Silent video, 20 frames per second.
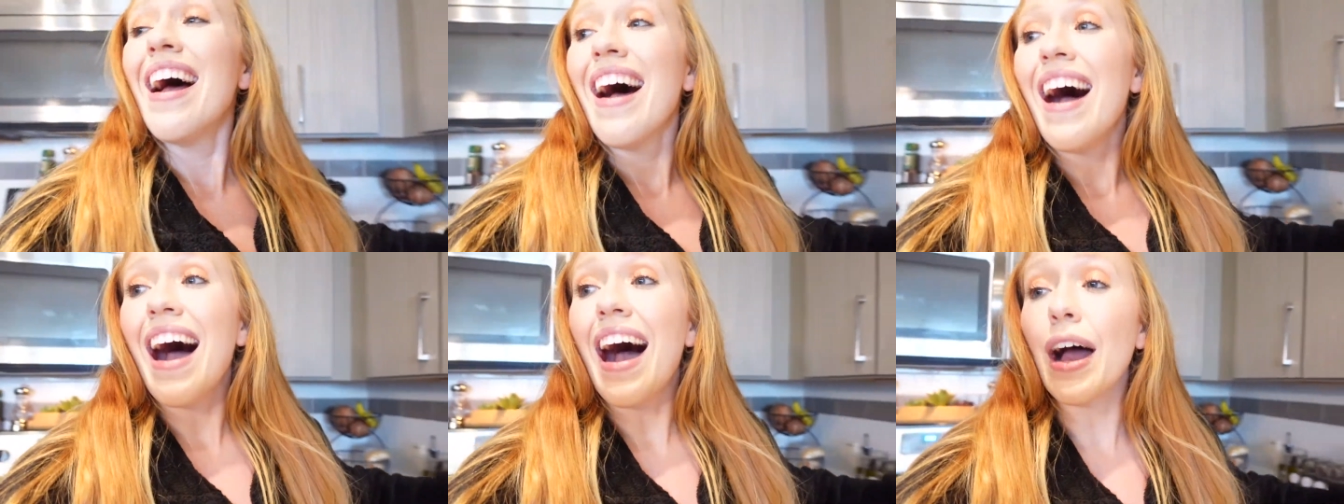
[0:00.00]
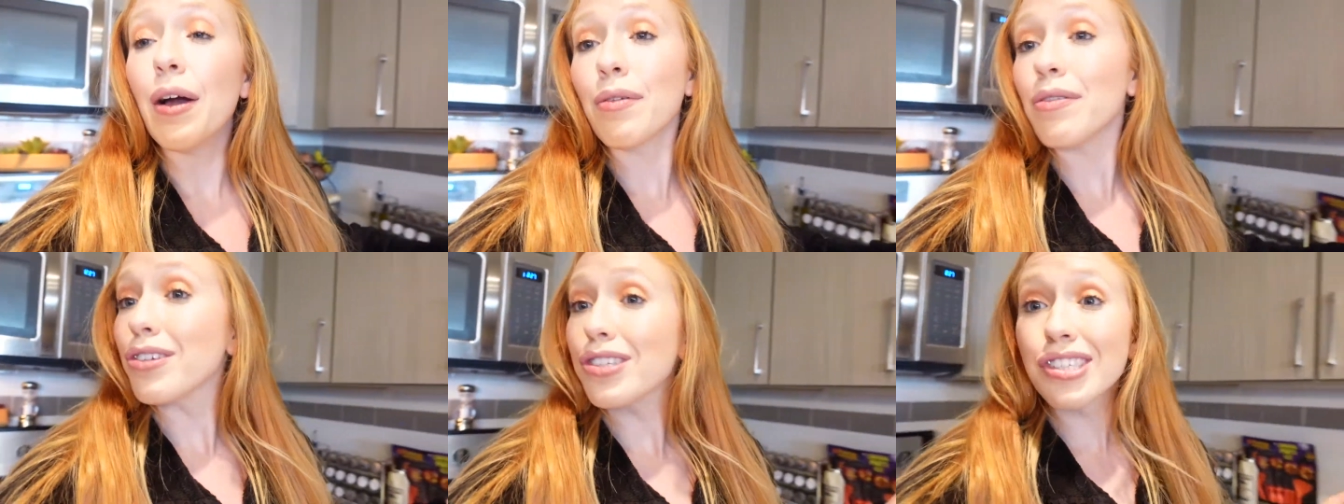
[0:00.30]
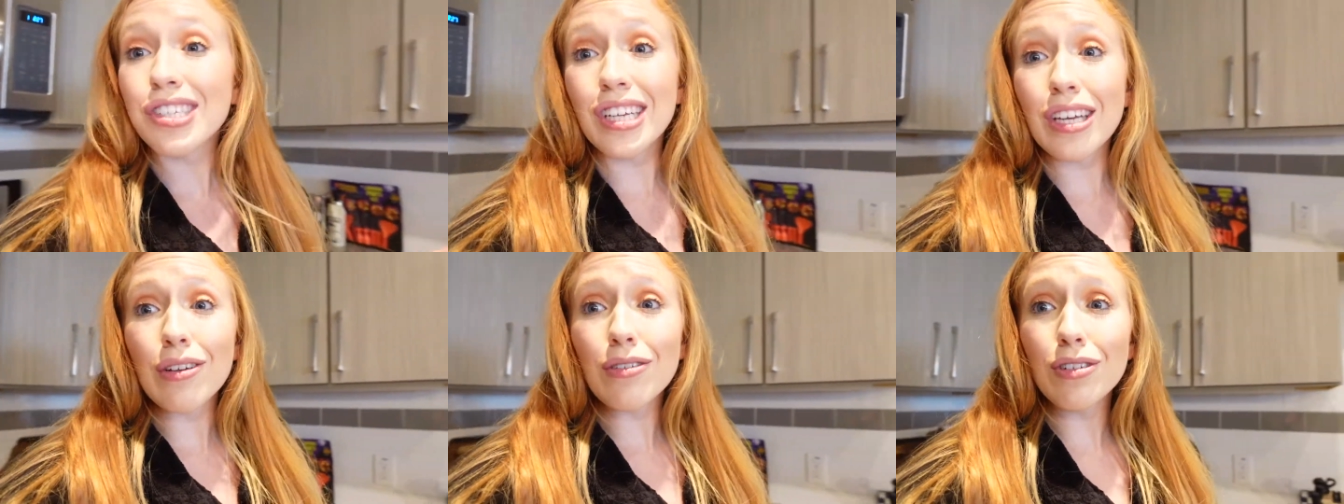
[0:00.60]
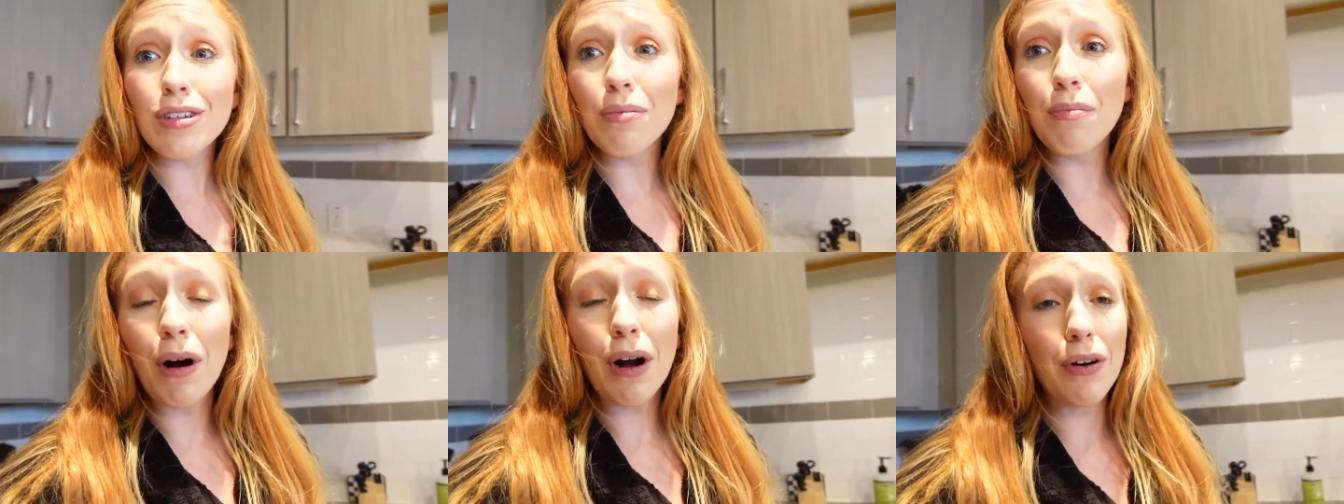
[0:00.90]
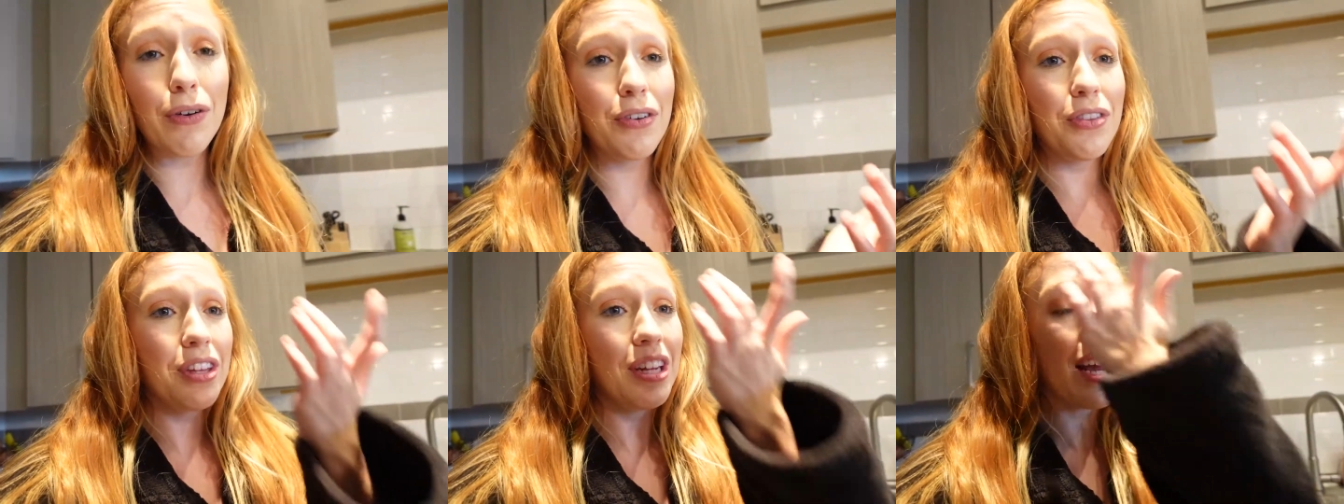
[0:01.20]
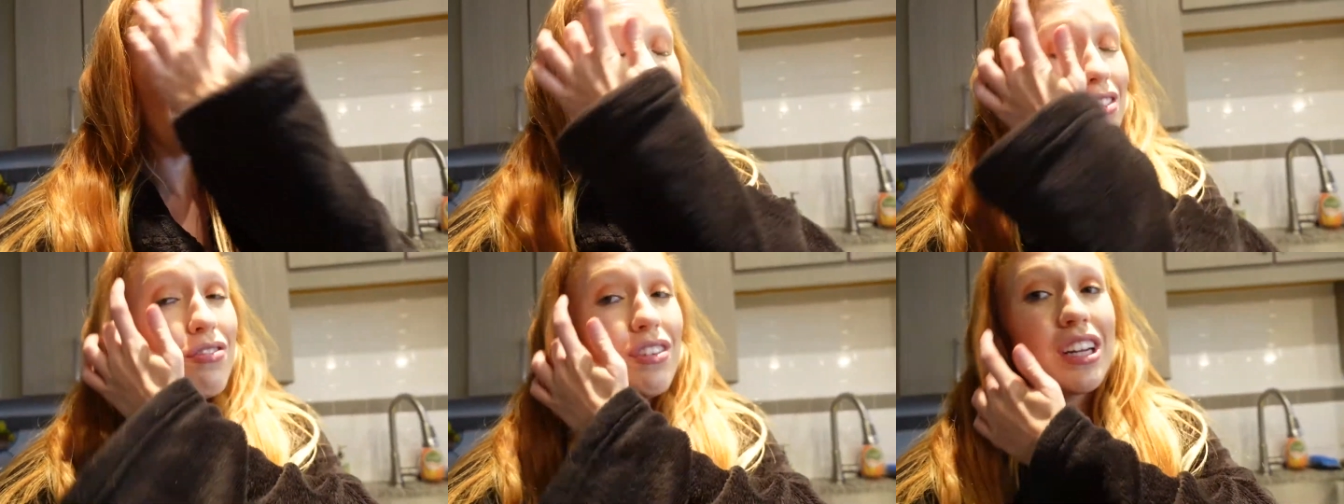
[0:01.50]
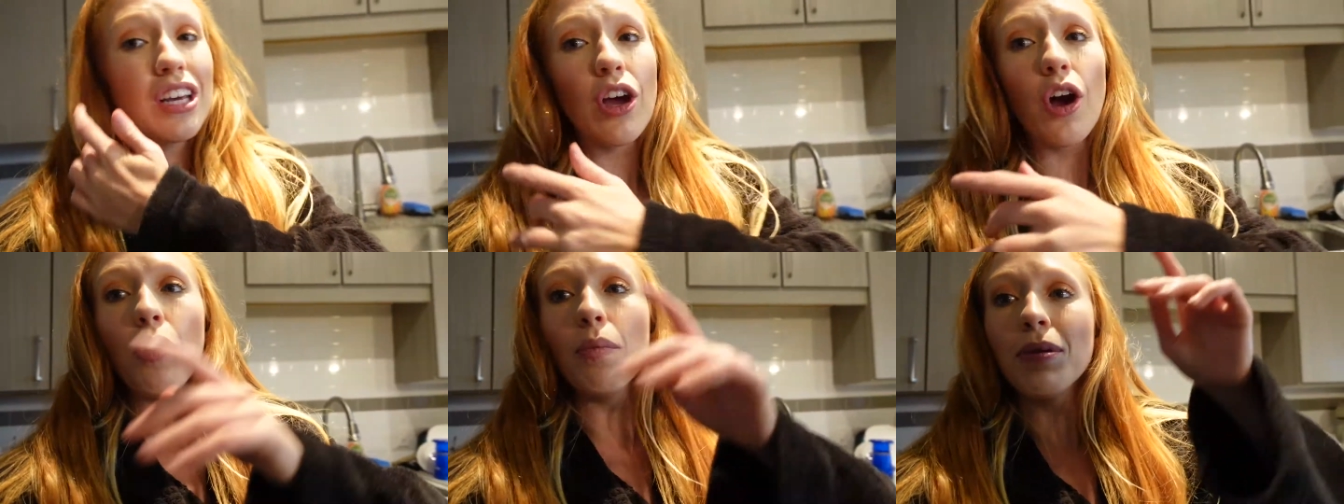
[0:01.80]
I will see you tomorrow in the next
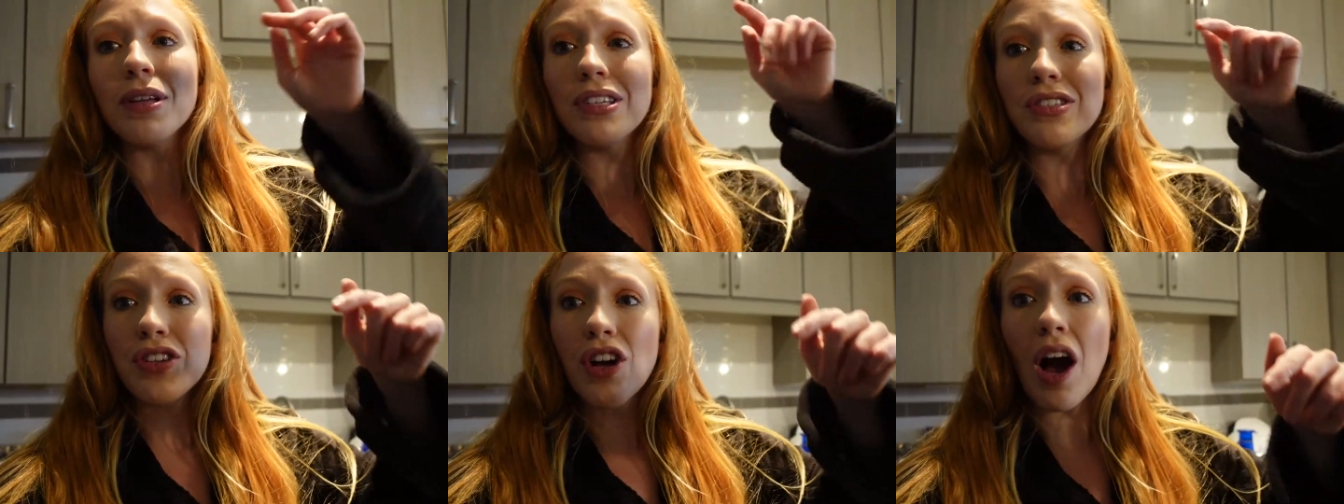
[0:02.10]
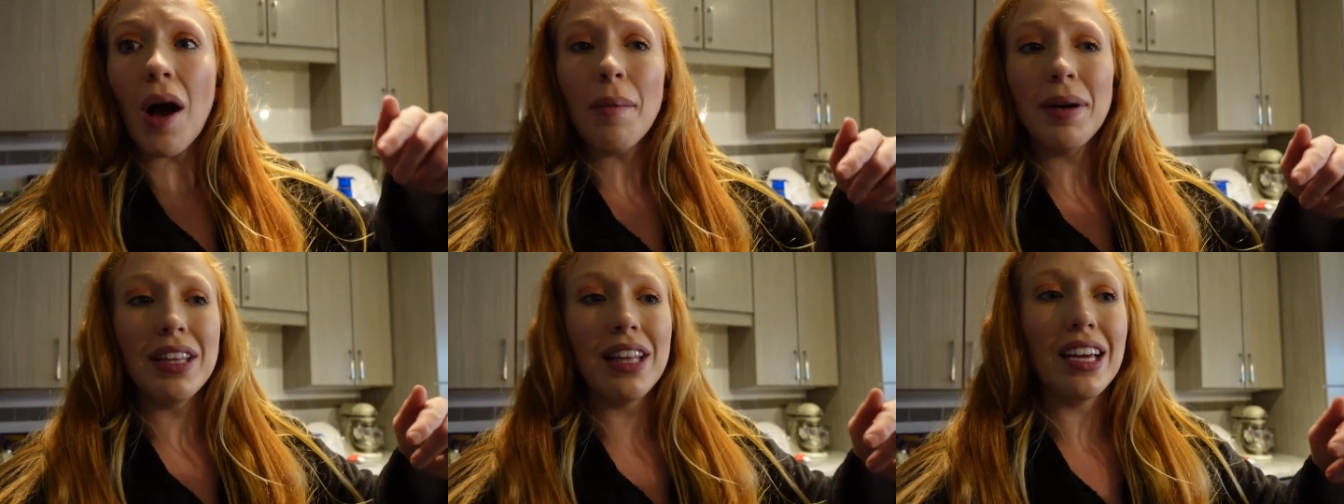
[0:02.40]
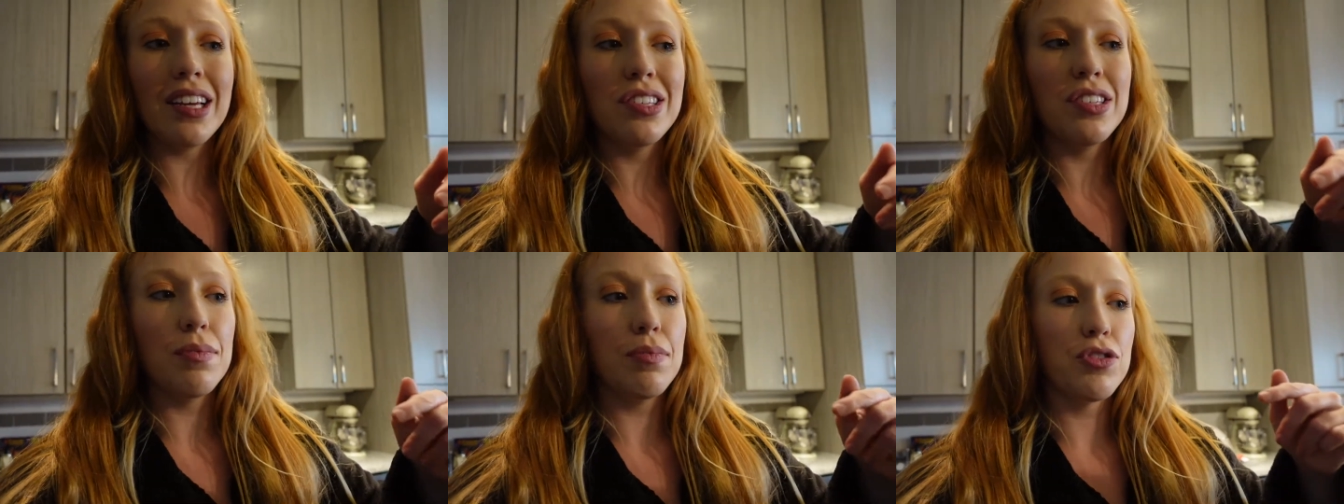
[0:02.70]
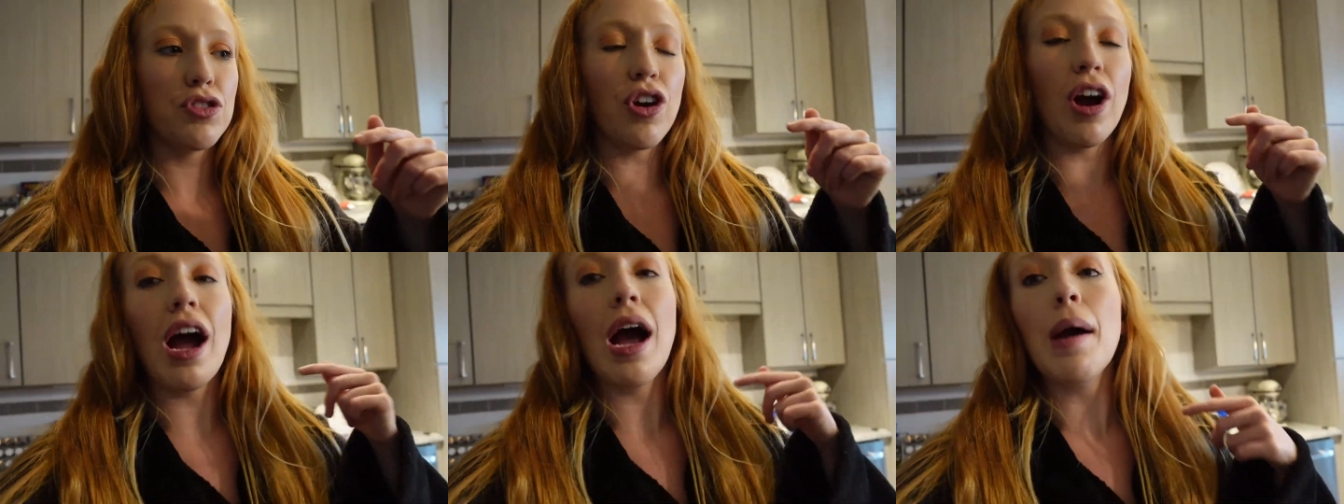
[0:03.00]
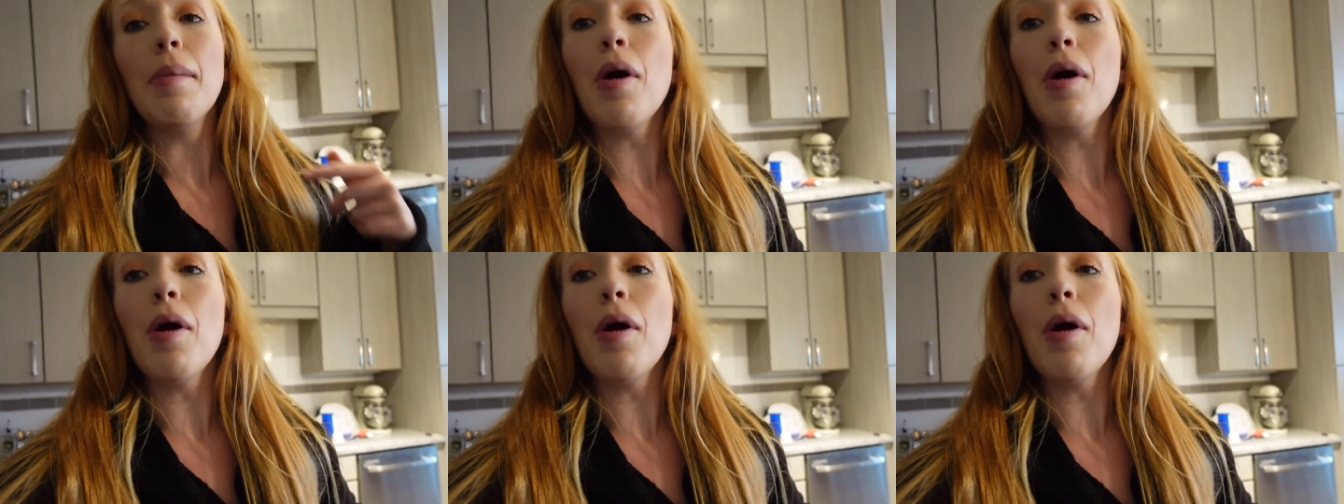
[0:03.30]
video. Please comment, like, subscribe.